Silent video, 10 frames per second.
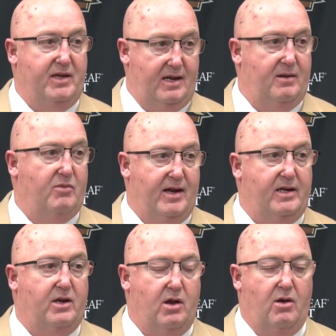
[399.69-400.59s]
getting him
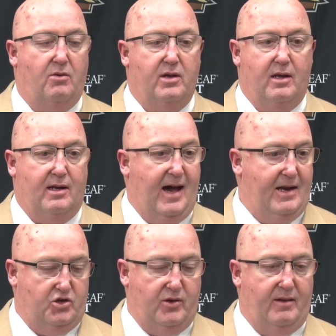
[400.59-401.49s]
ready to go, a
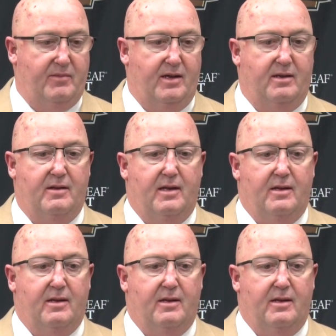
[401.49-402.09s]
lot of treatment.